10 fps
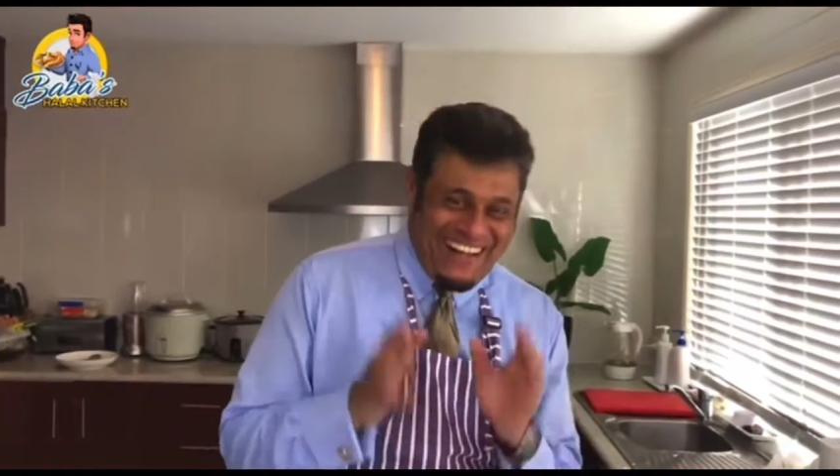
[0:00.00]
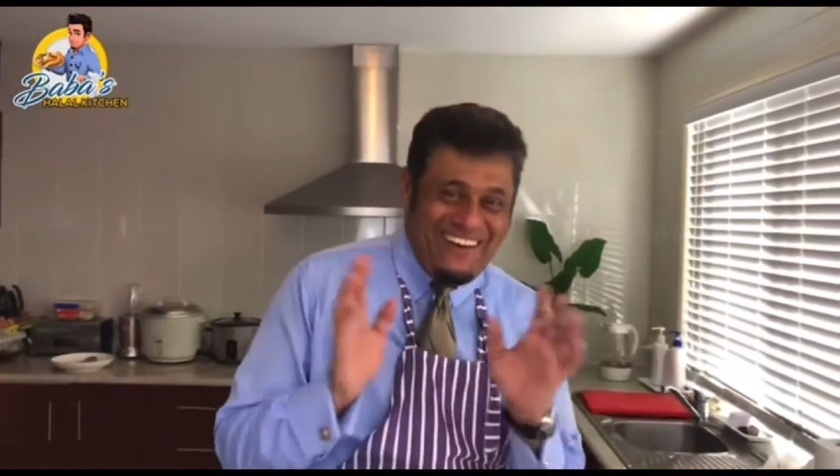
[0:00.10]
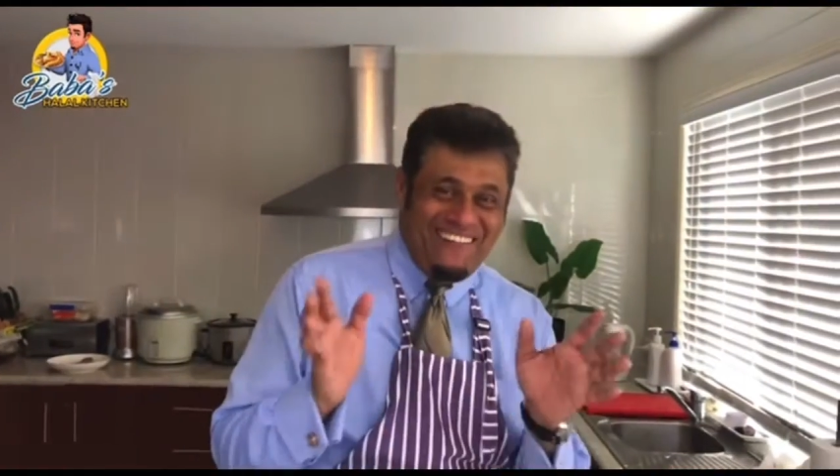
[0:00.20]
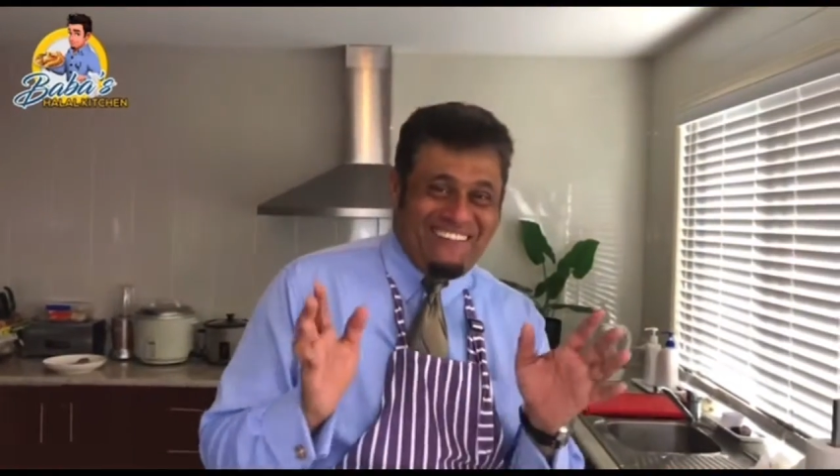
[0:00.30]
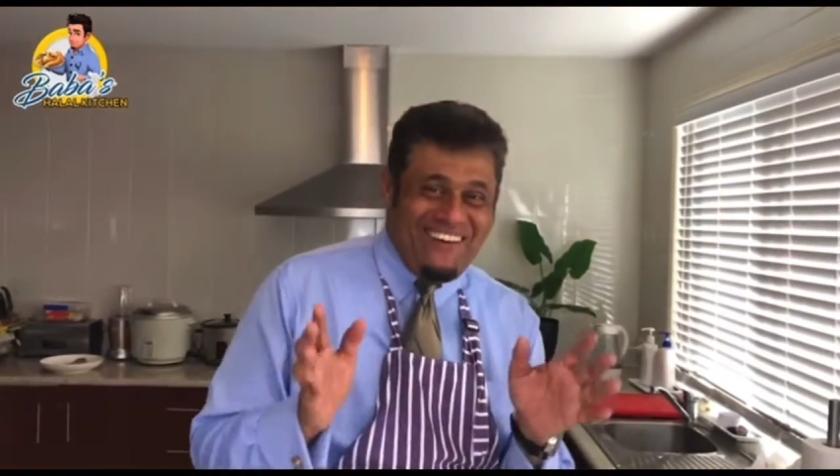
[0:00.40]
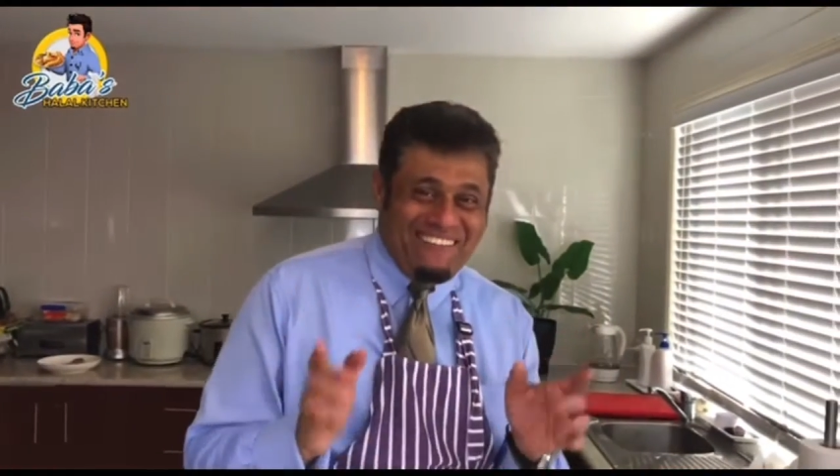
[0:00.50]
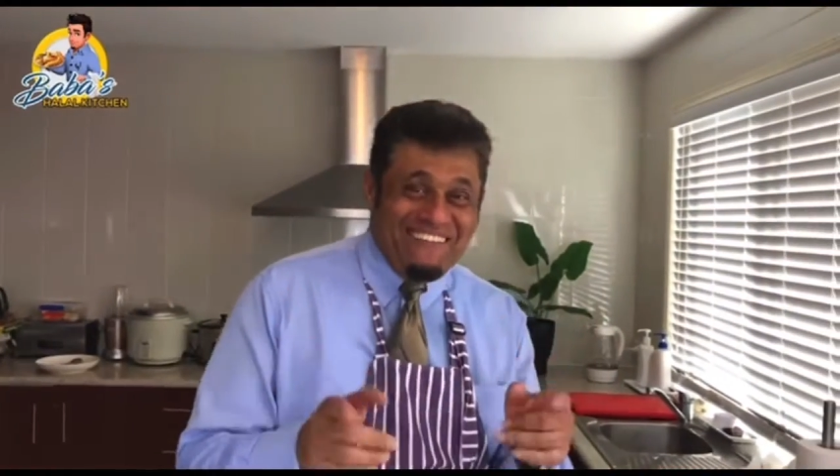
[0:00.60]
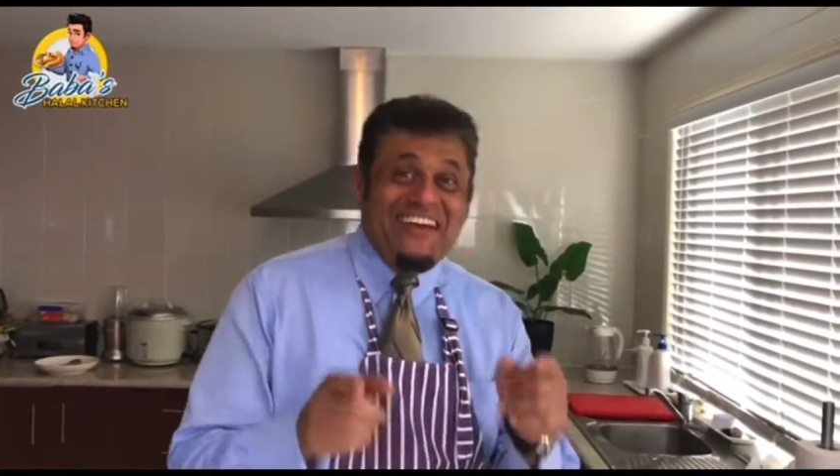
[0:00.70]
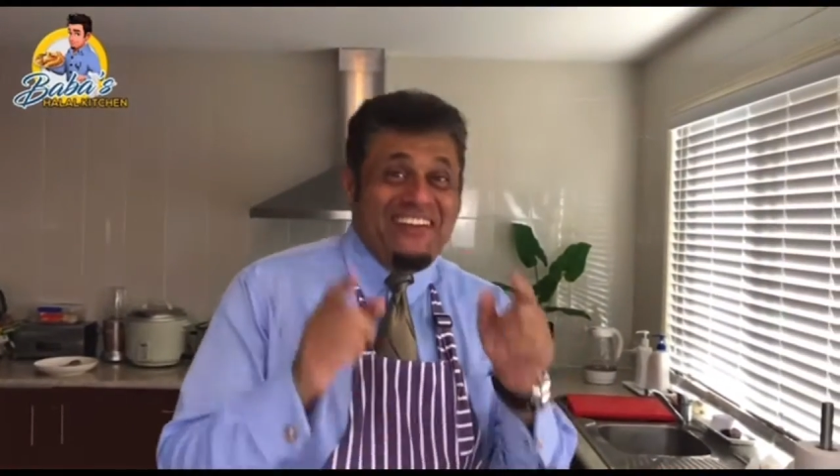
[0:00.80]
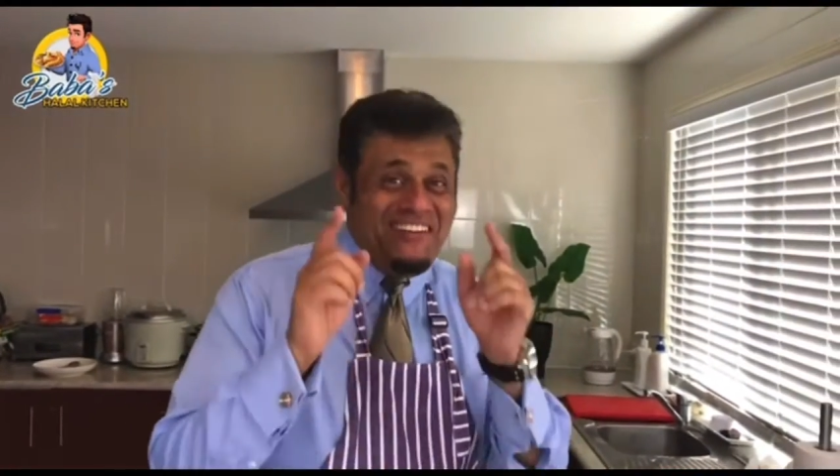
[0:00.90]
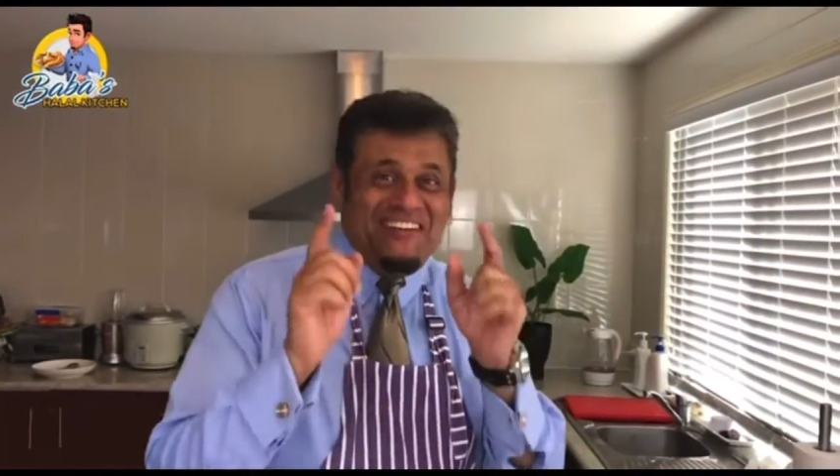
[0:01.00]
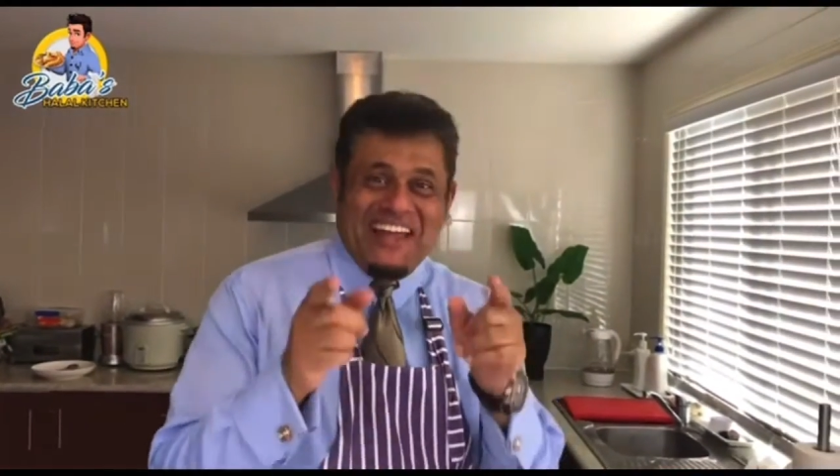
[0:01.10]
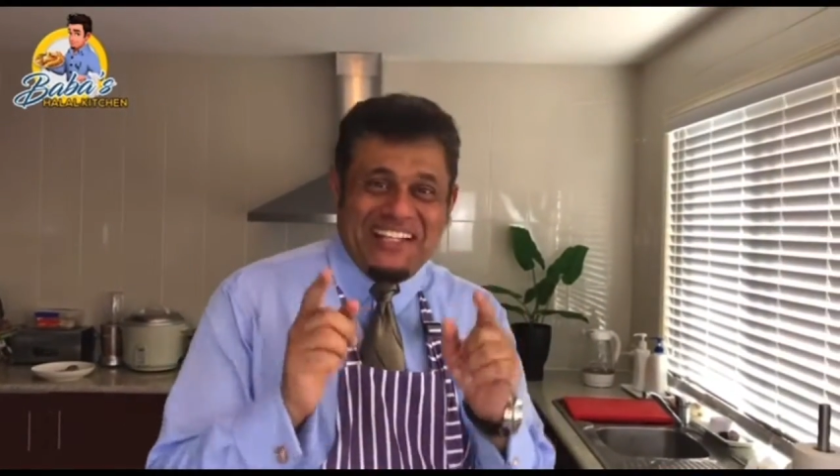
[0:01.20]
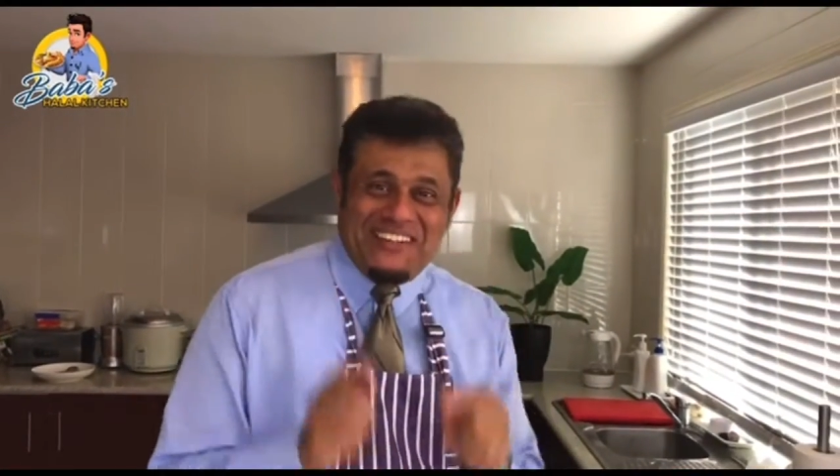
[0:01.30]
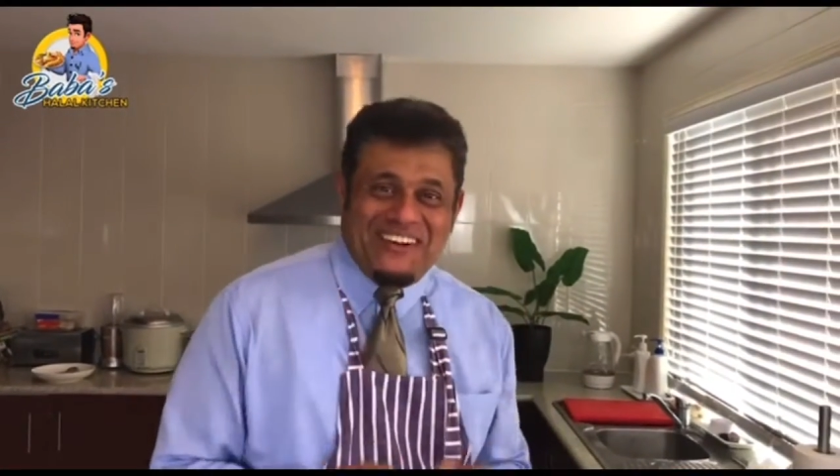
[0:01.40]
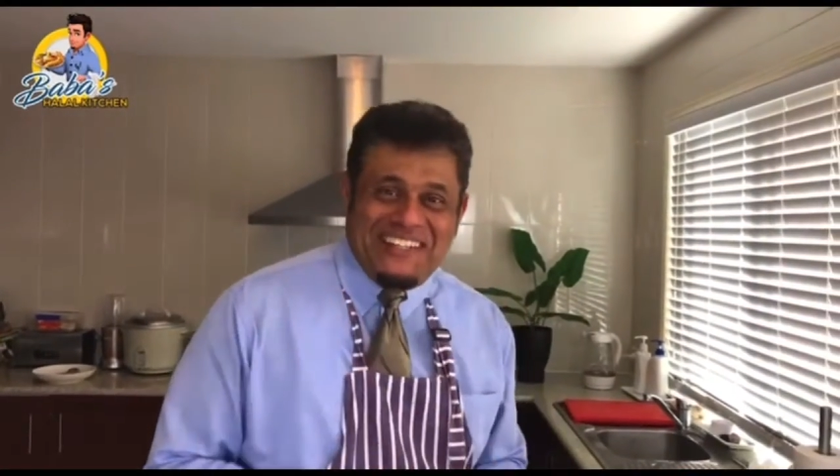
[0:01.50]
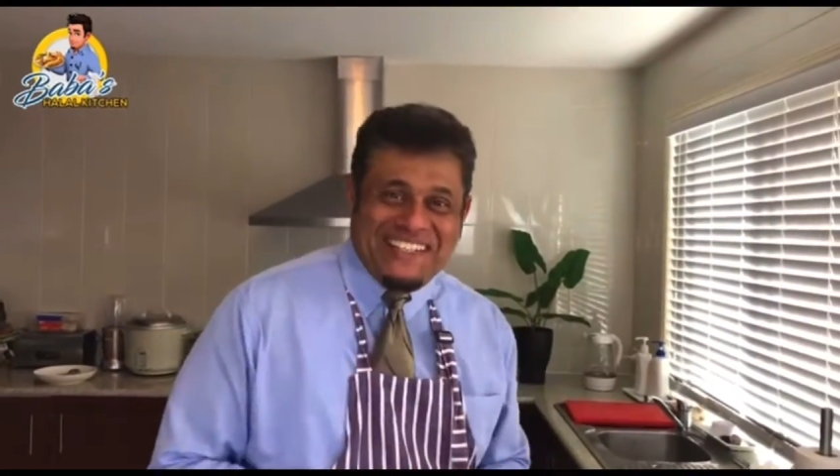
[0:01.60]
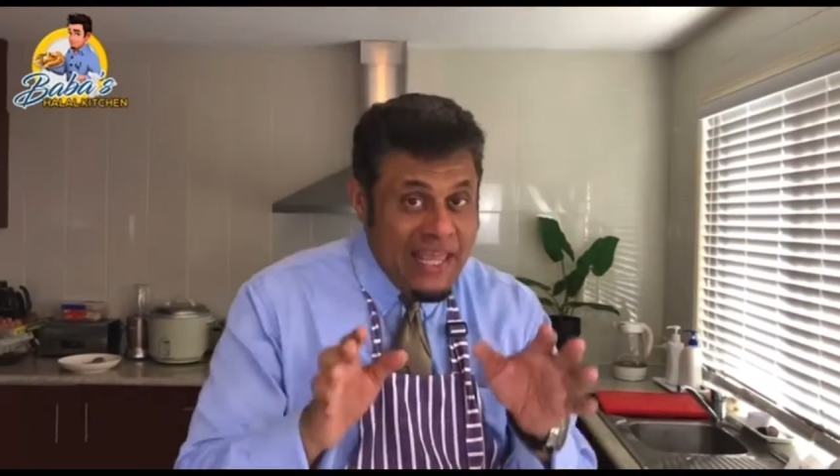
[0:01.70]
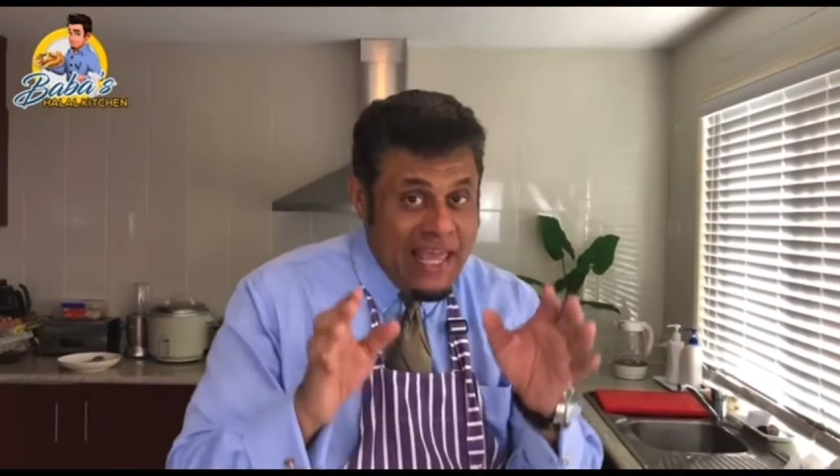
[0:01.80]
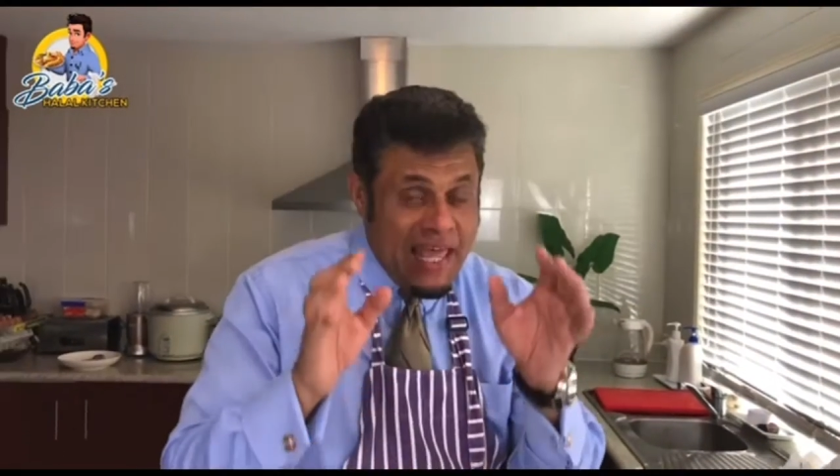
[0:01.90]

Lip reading: no problem. You're going to enjoy this.